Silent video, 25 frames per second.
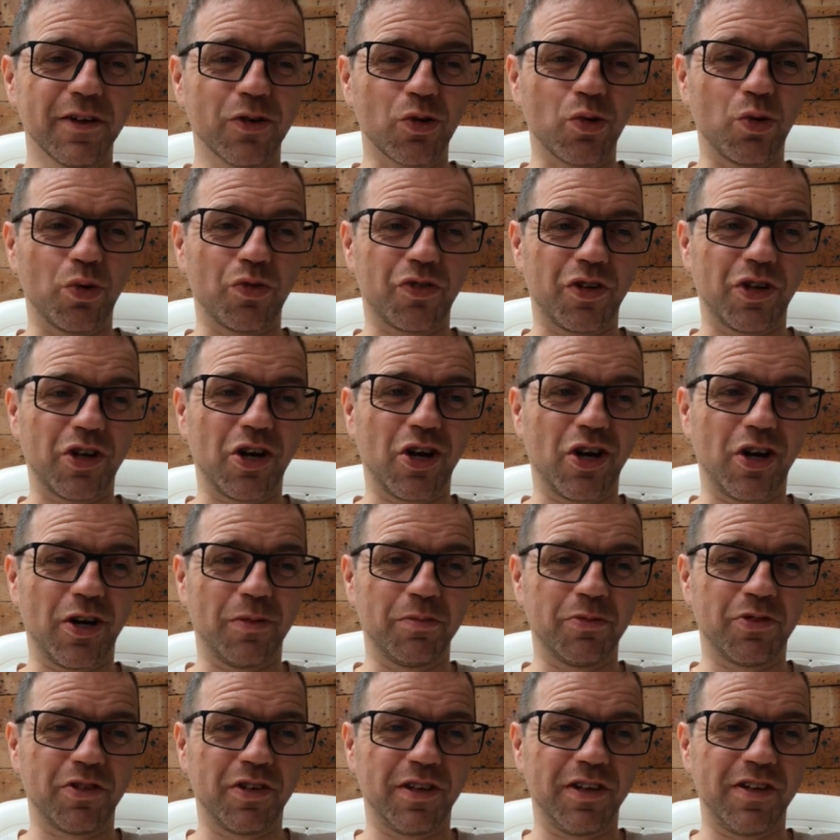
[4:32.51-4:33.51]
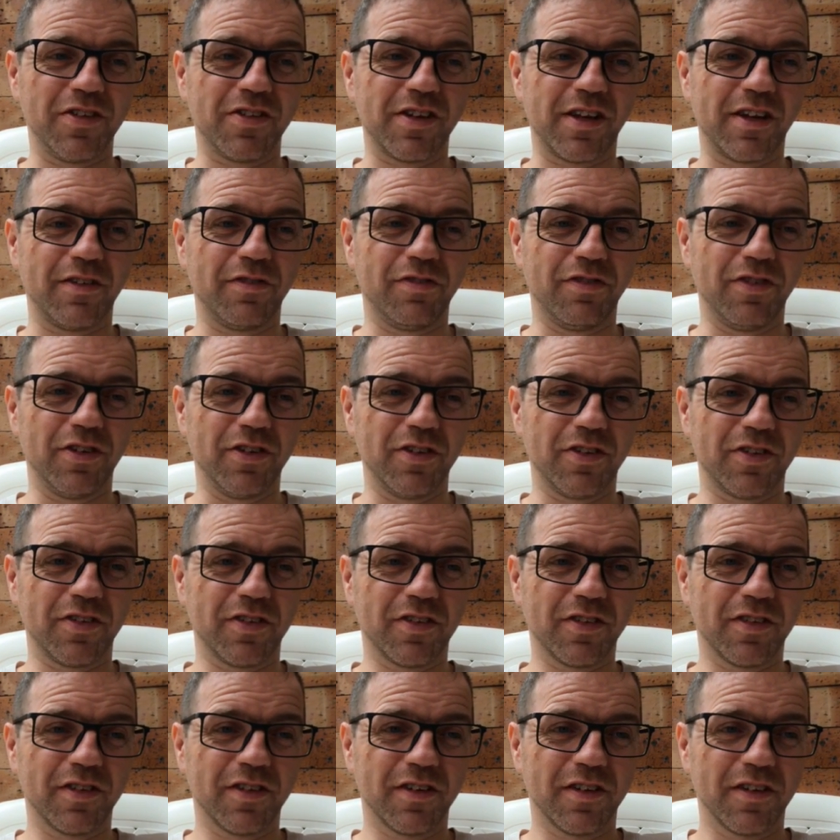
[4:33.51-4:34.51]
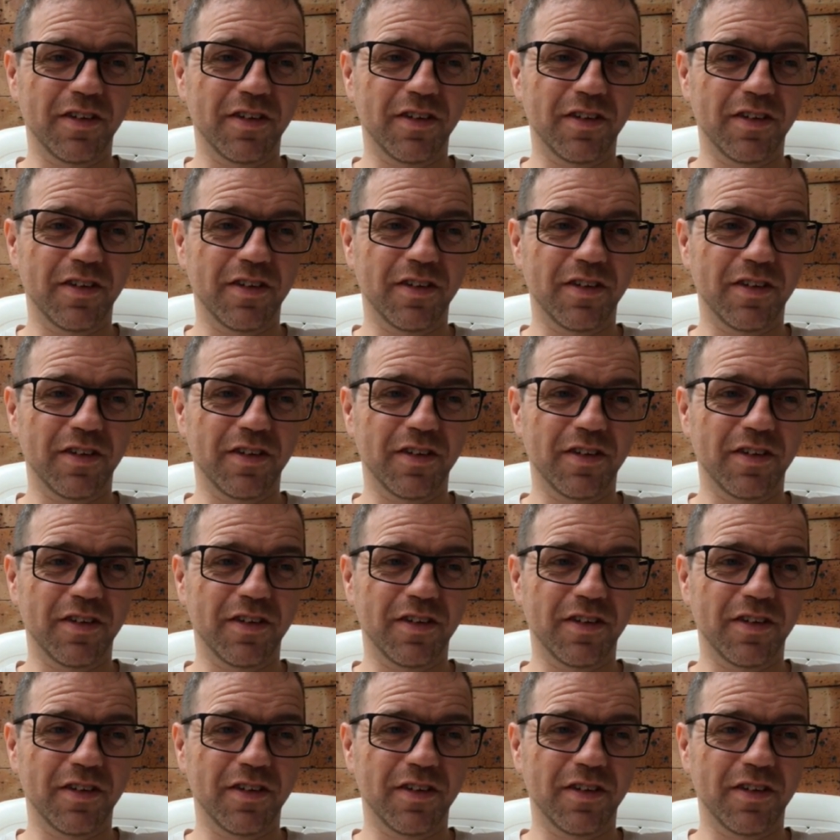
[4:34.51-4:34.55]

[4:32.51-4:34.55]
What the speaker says: causing harm to these atheists